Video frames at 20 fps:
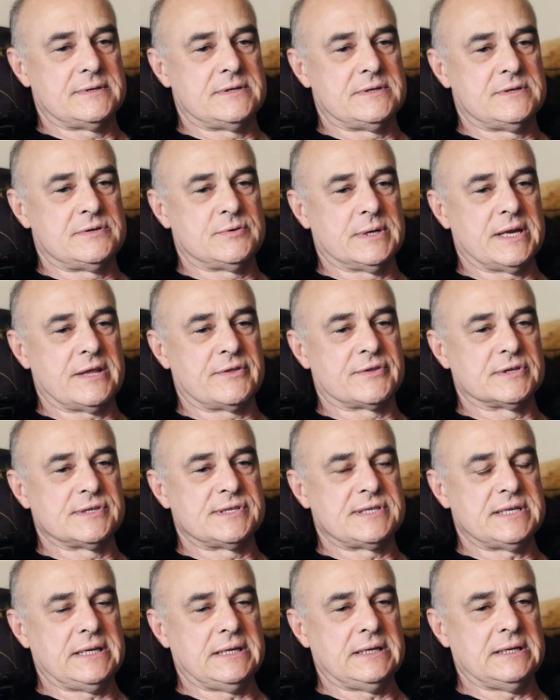
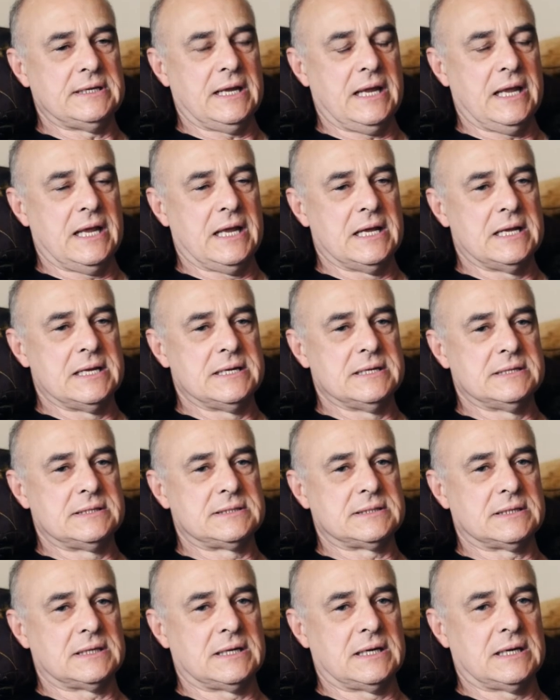2013, and
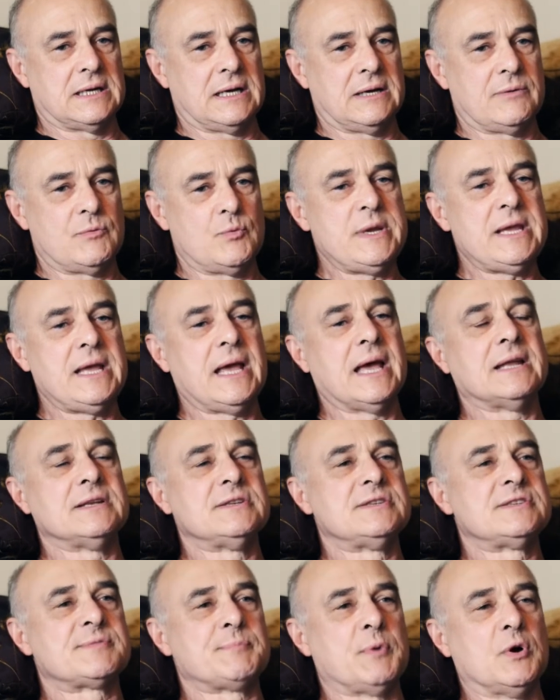we
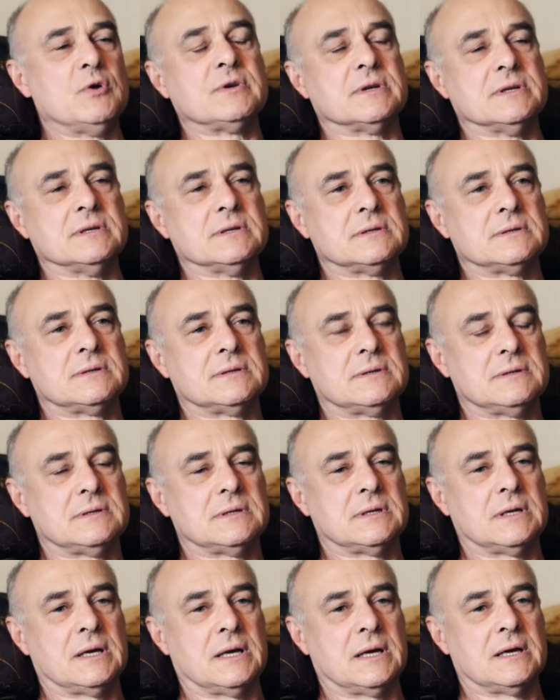had spoken,
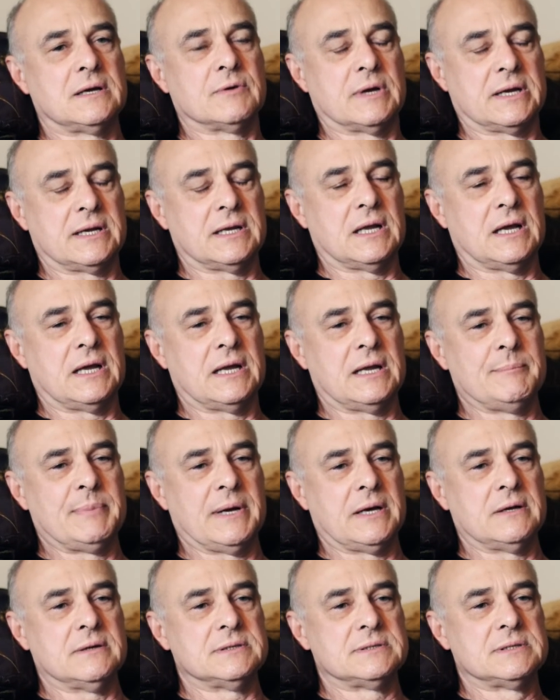Greg and I,
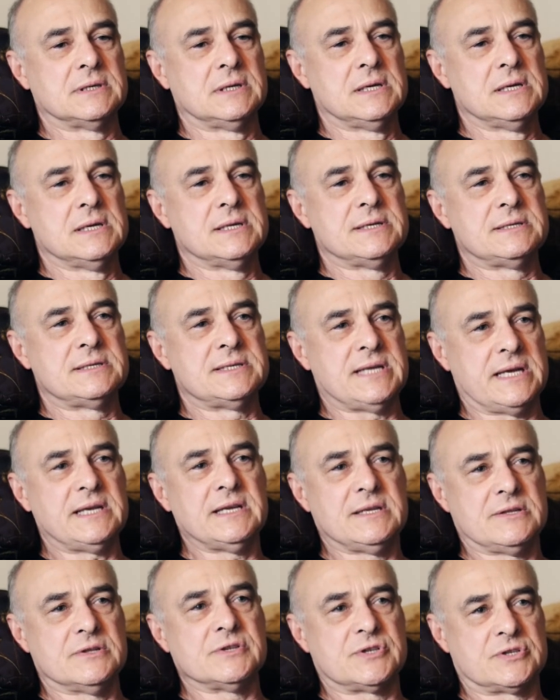about
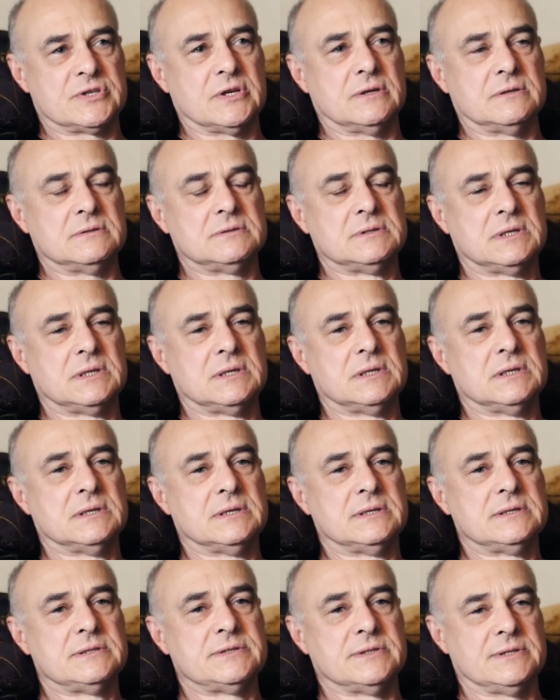taking the show
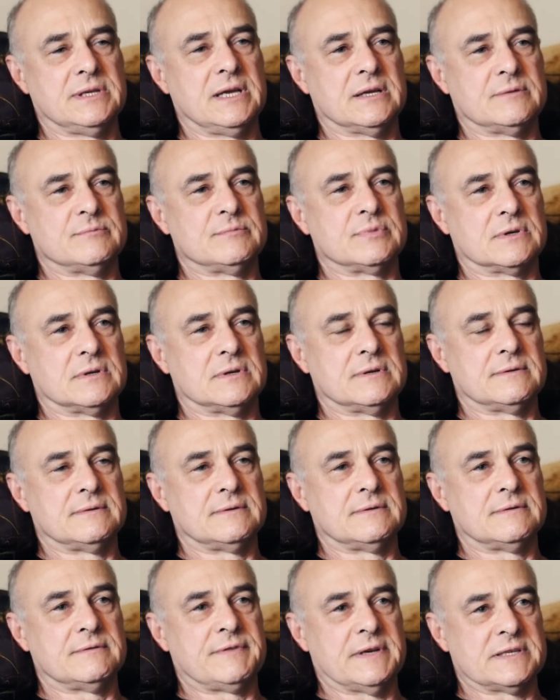to the Edinburgh
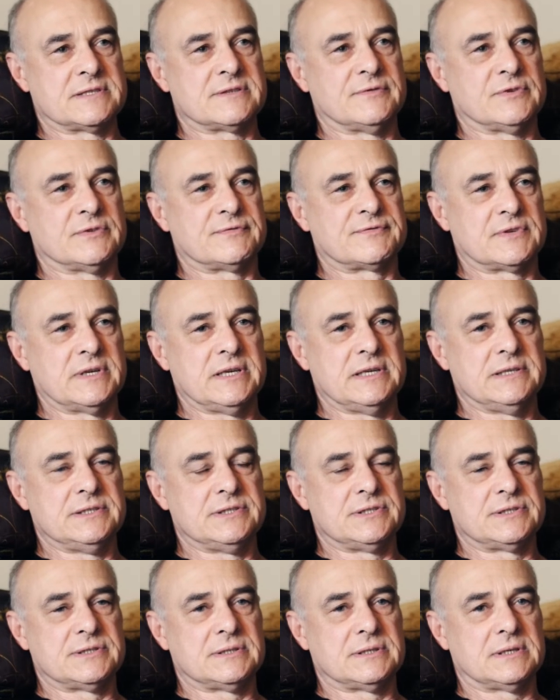Festival
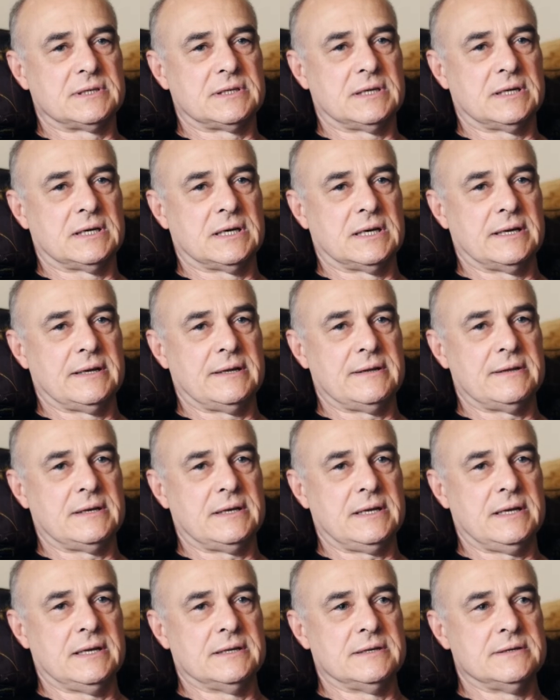Fringe
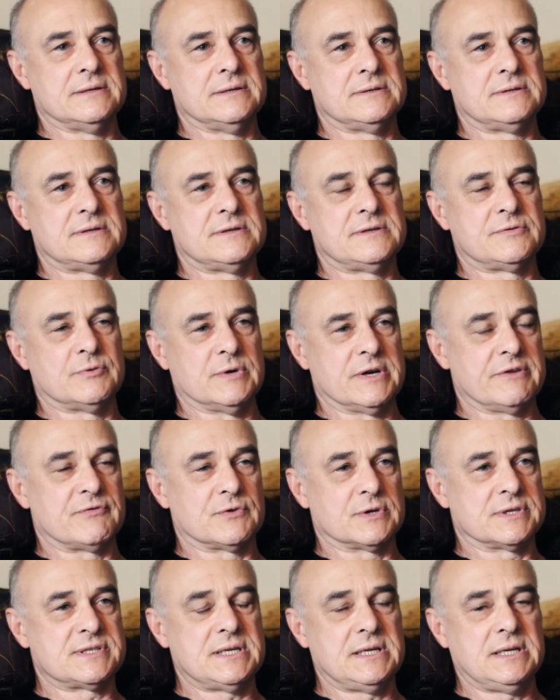in
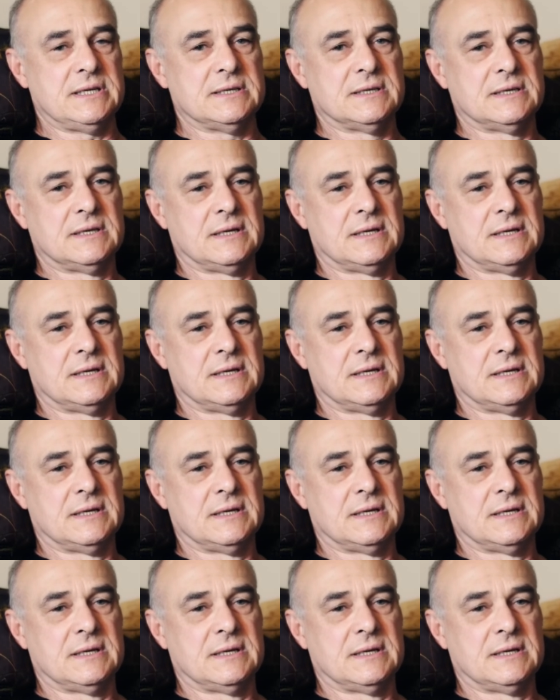2014.